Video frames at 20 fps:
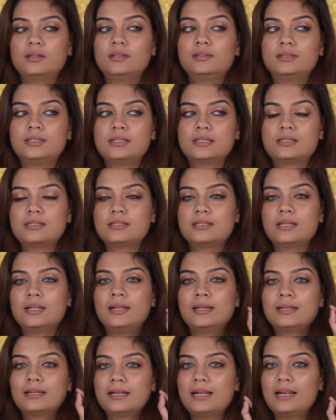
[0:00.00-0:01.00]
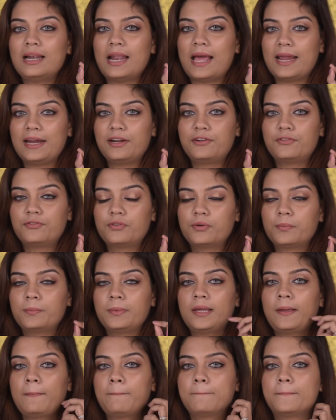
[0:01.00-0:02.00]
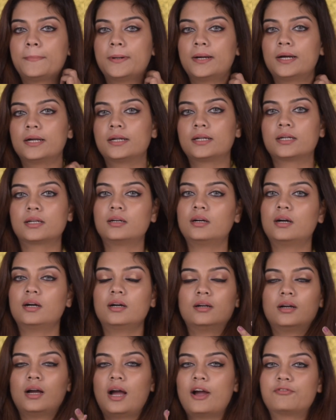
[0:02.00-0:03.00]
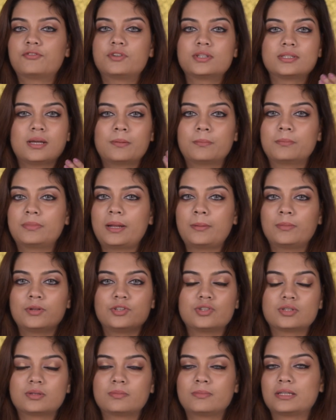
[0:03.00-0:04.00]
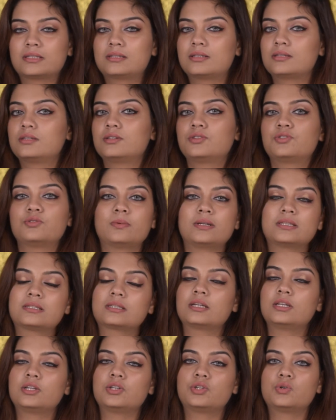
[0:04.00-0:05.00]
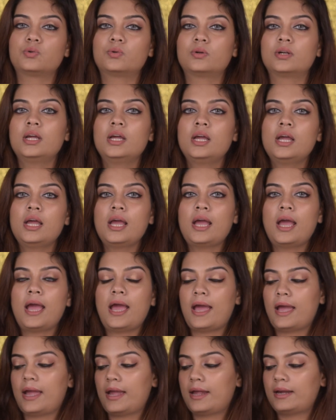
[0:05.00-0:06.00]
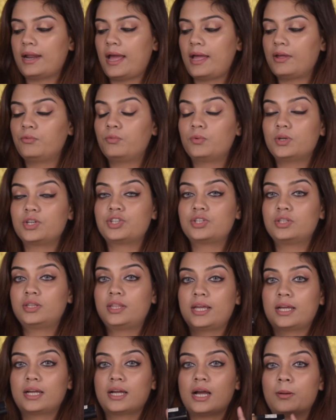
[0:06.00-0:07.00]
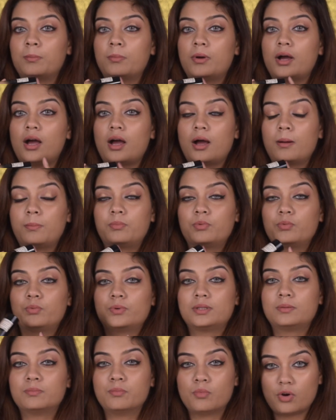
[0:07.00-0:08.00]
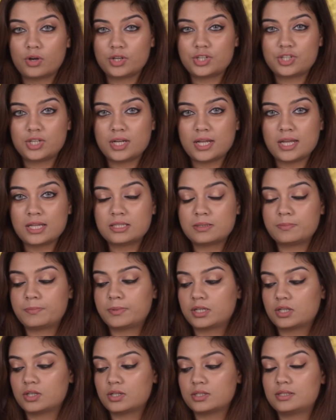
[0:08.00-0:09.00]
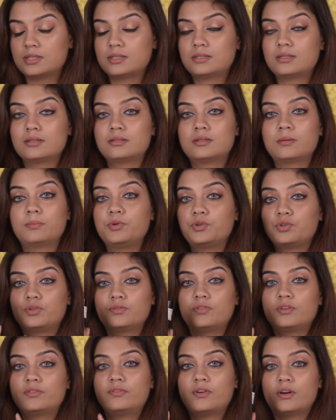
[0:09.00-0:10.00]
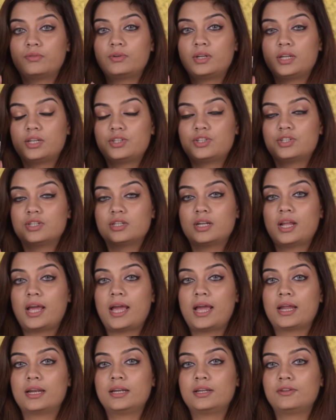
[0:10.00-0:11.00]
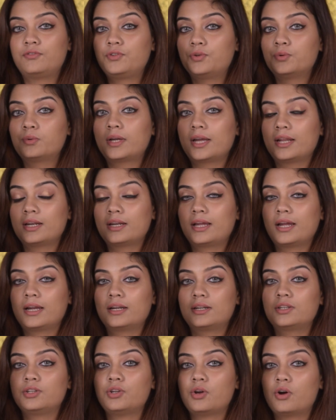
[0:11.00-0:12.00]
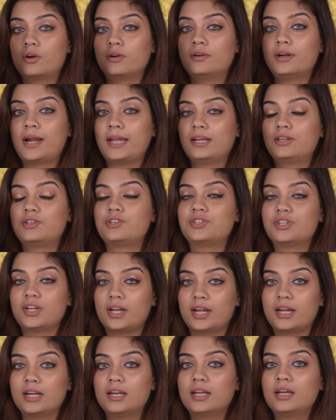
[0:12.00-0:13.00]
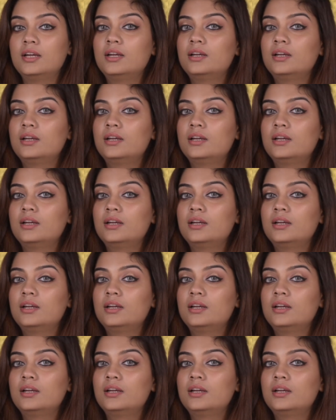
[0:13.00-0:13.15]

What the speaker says: This is a little light for me, but after some time it just mixes into my skin tone, and I wish they come up with more shades, because this is a beautiful foundation, and if you can get your right shade,